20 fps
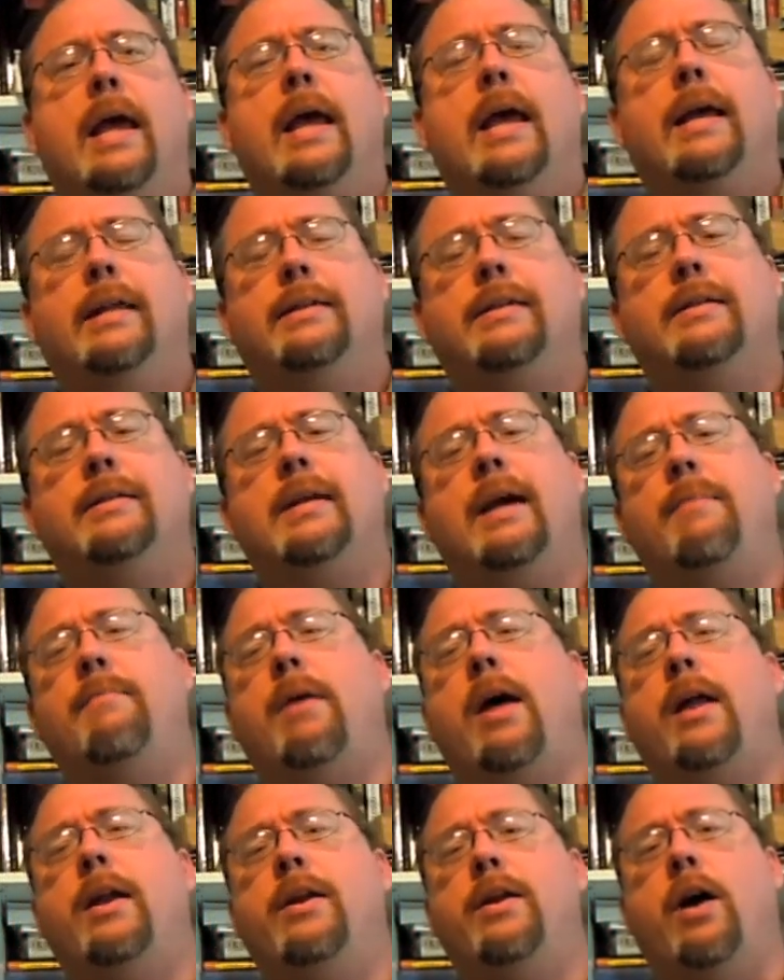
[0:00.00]
And since I'm
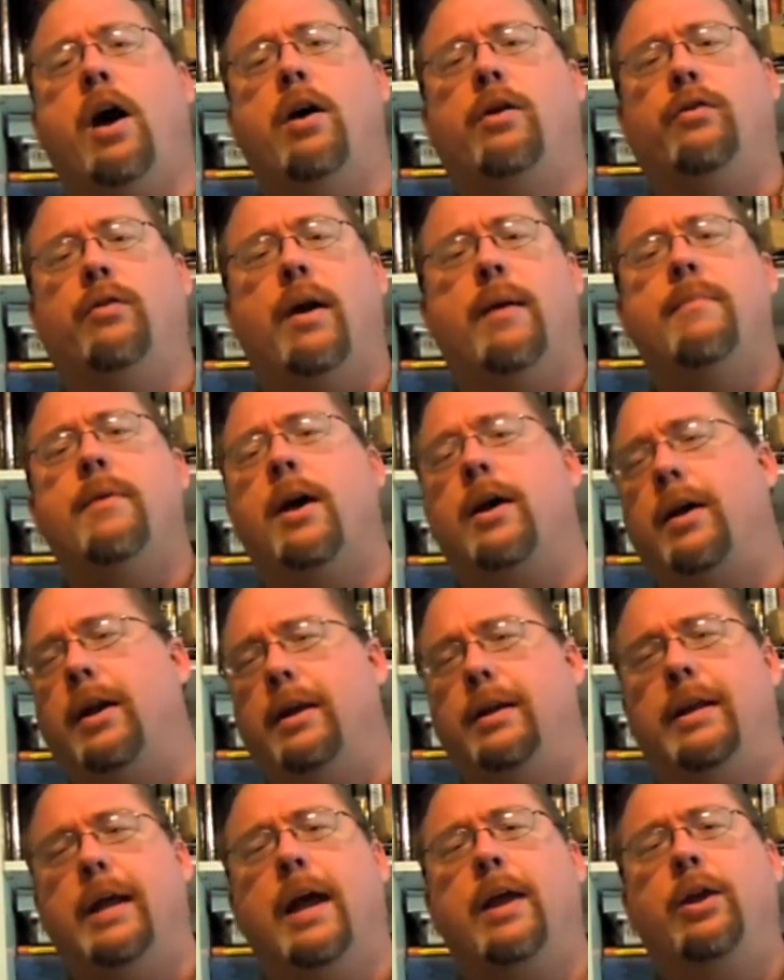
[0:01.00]
not a doctor, I'm not going
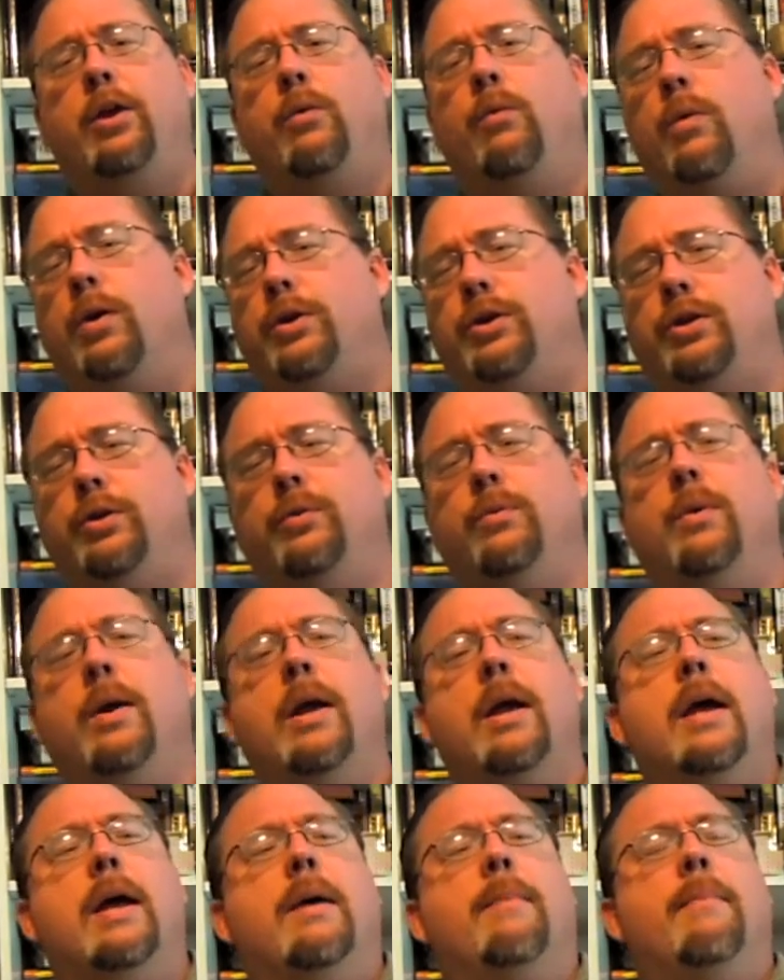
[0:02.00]
to tell you what you
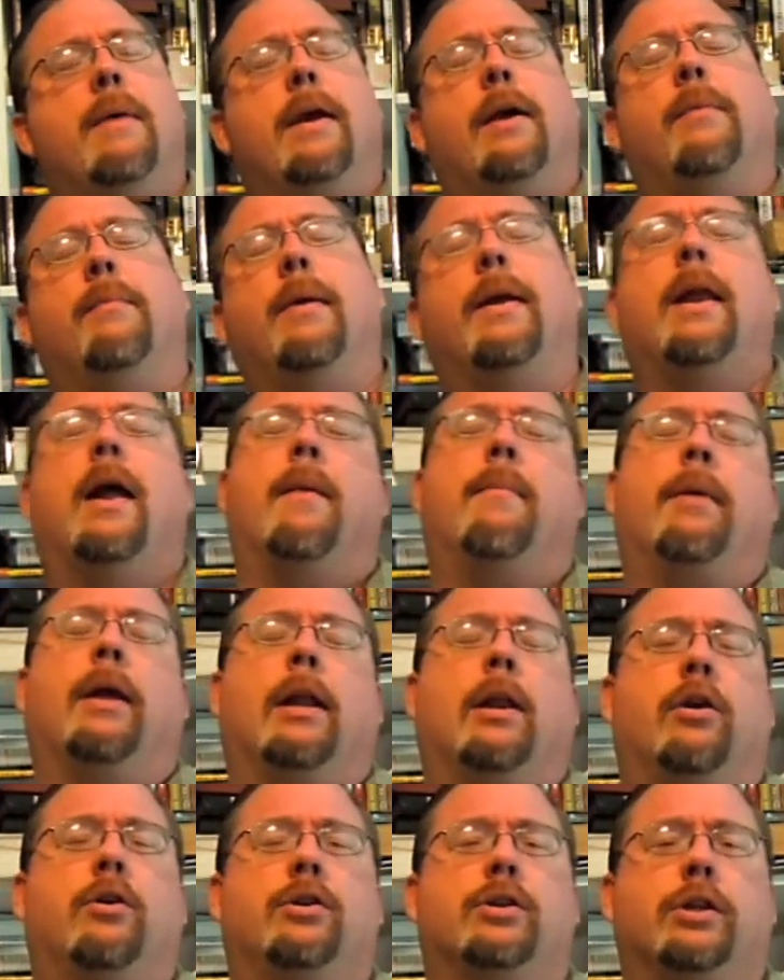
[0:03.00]
may or may not be
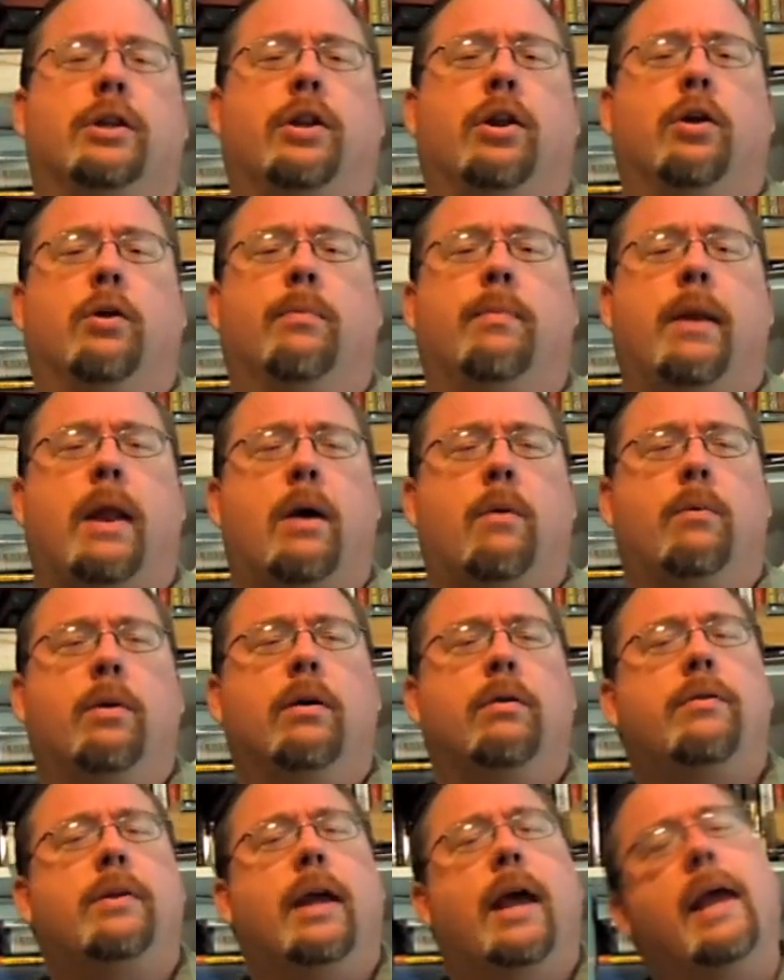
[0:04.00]
allergic to, but I
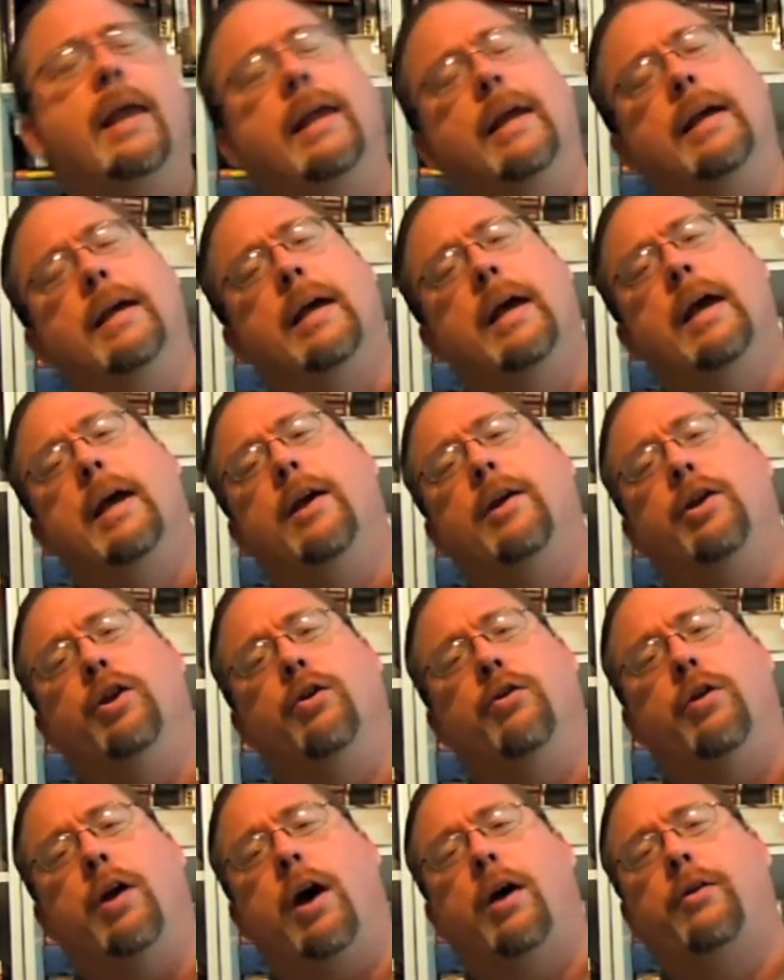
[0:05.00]
will tell you,
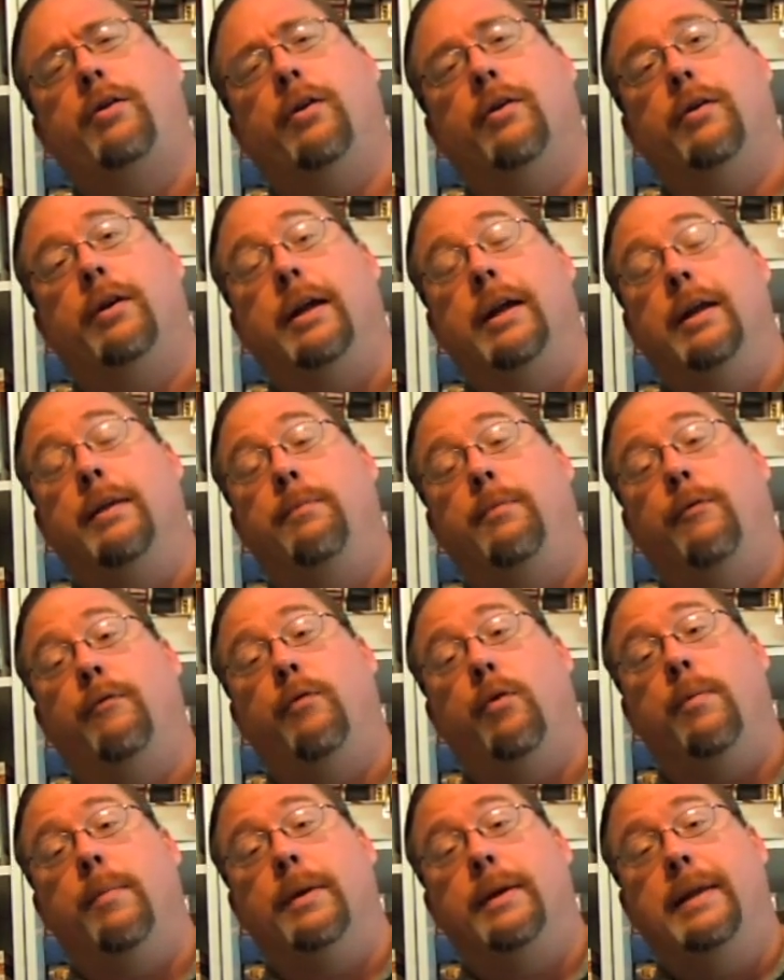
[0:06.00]
your doctor can
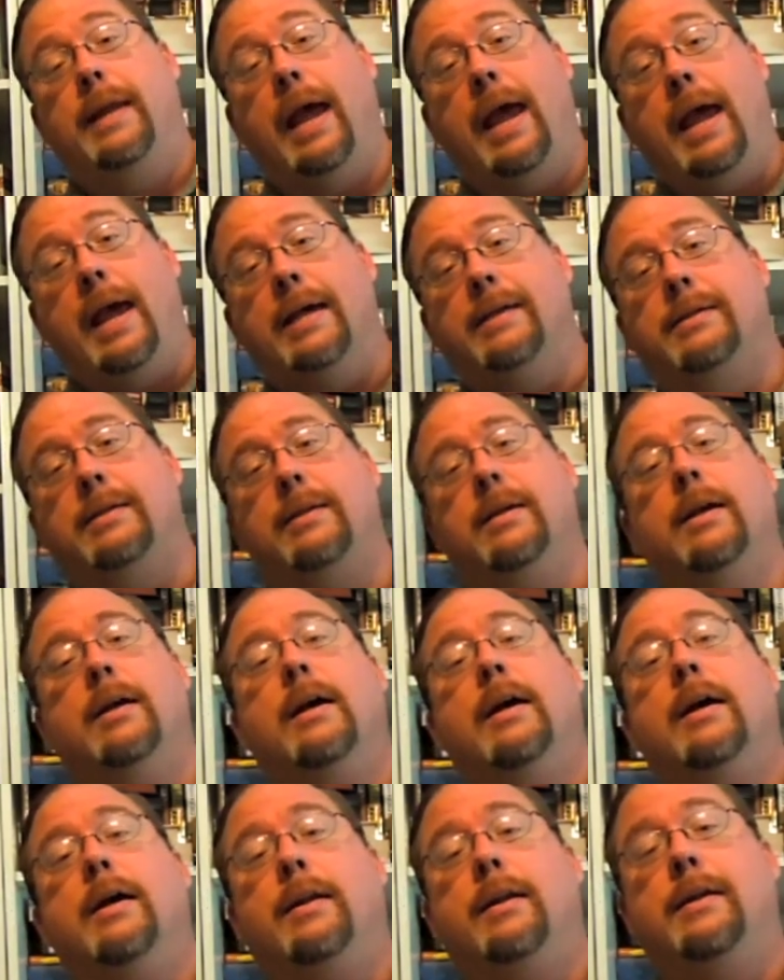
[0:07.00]
perform a test
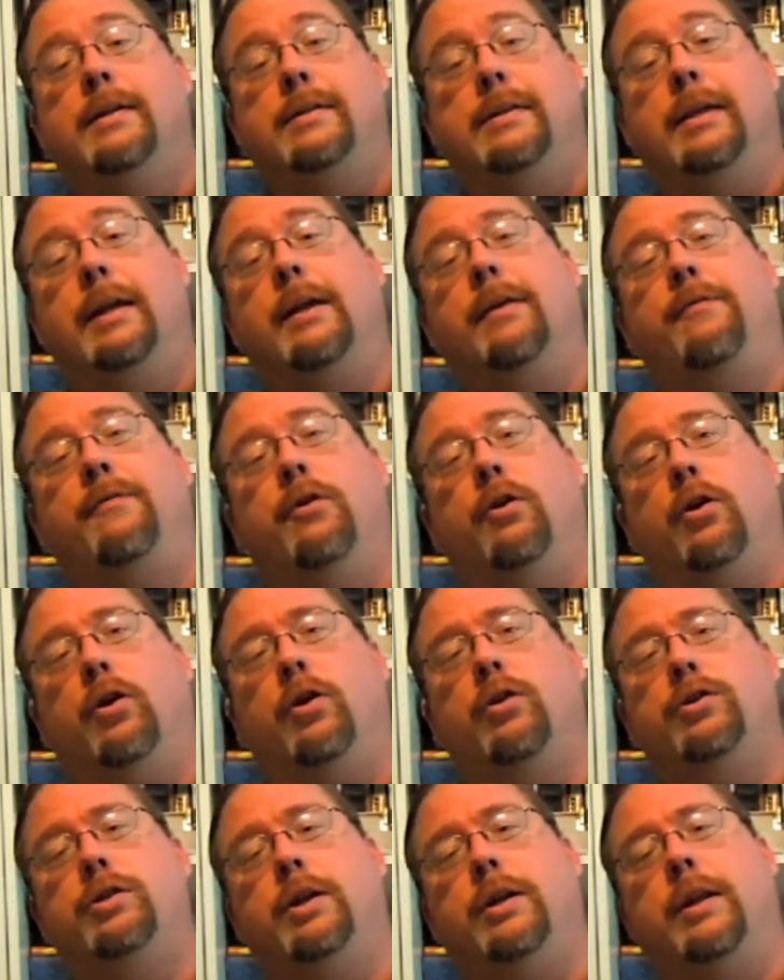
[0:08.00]
to see if you're
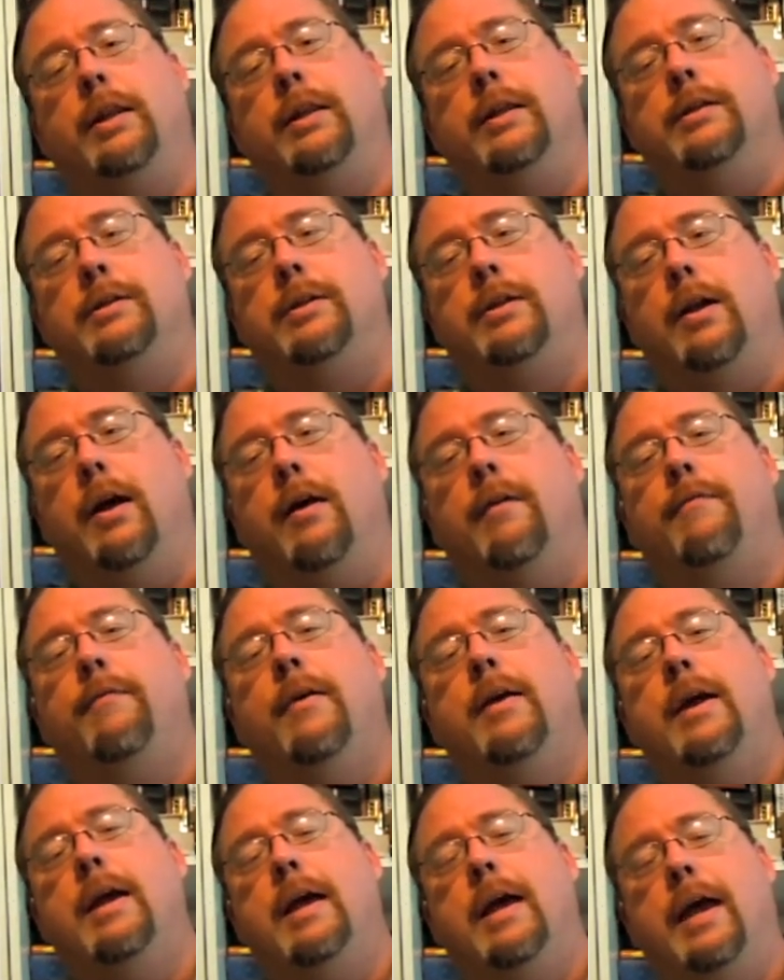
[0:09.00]
allergic to this stuff.
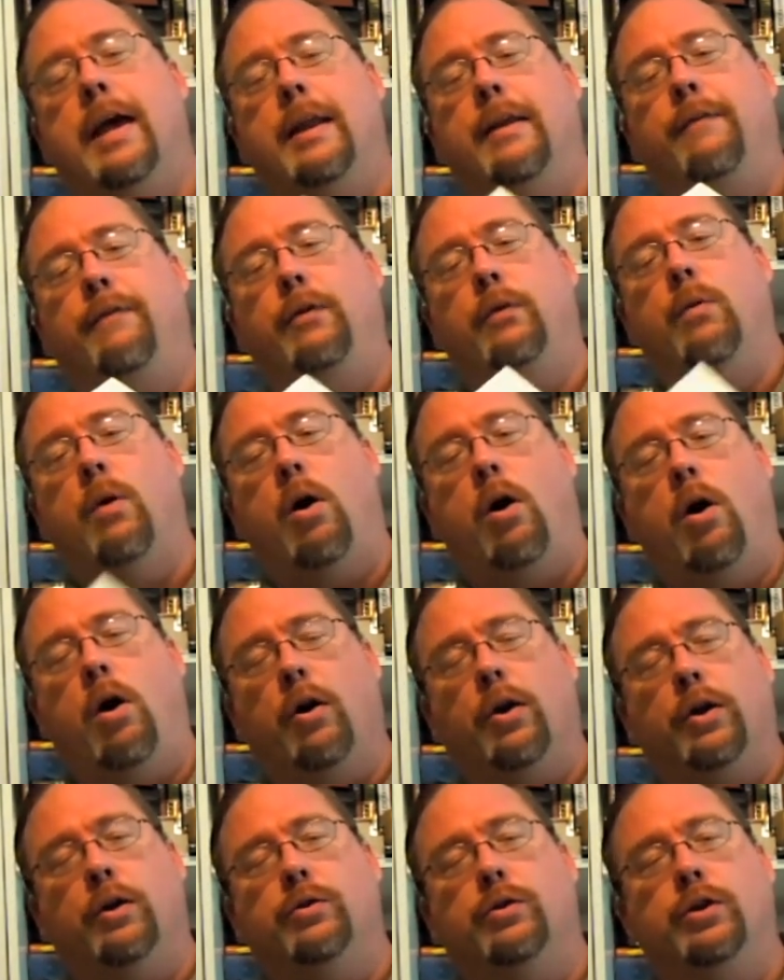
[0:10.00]
And if you
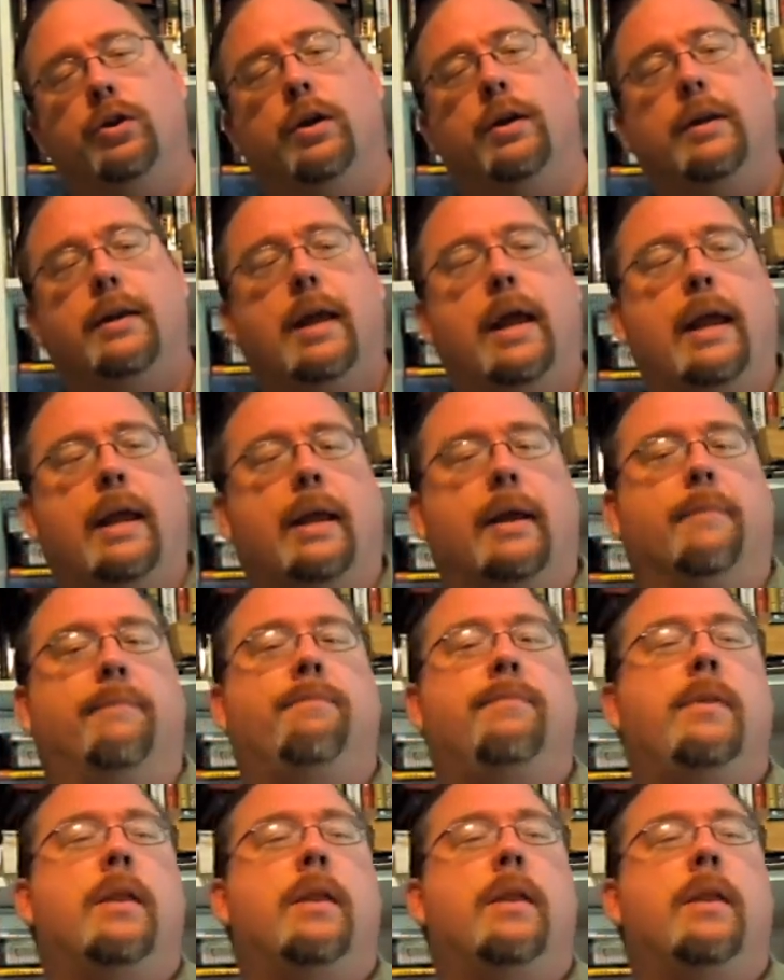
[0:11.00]
are, you shouldn't take it.